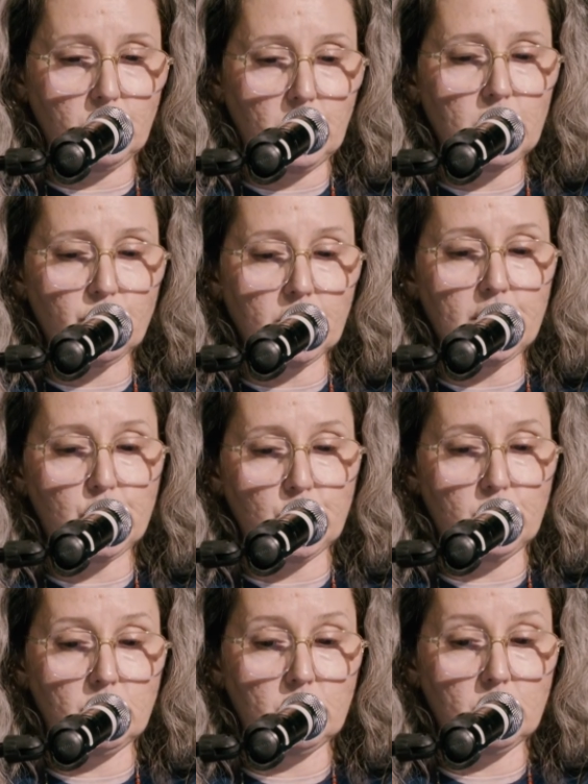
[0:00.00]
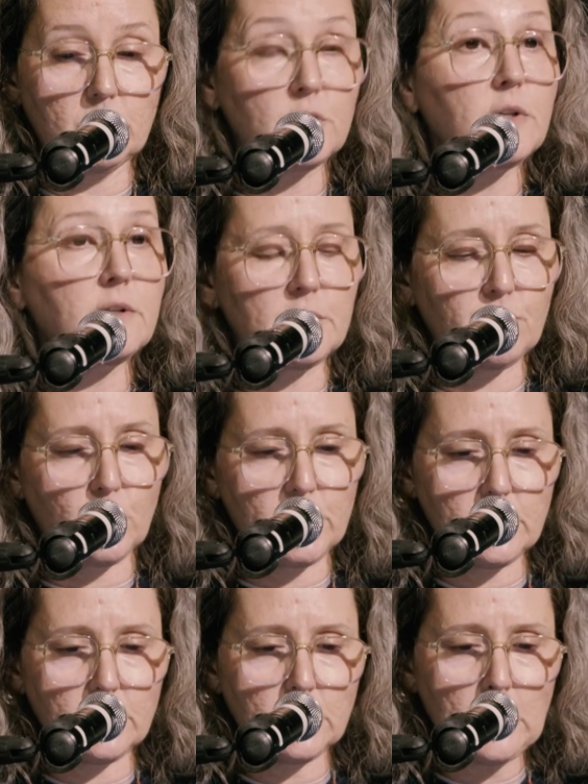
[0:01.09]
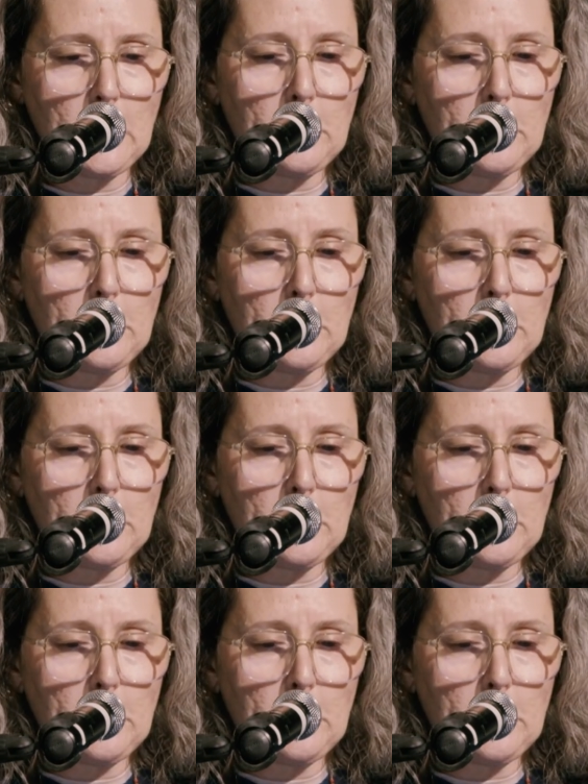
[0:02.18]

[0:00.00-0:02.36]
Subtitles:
in relation to these forces?